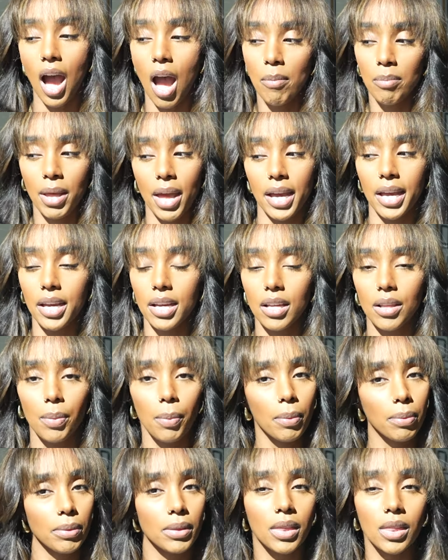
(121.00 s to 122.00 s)
I'm like
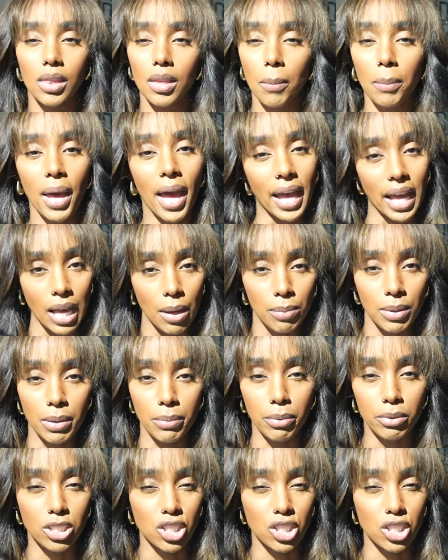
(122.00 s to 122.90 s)
paying people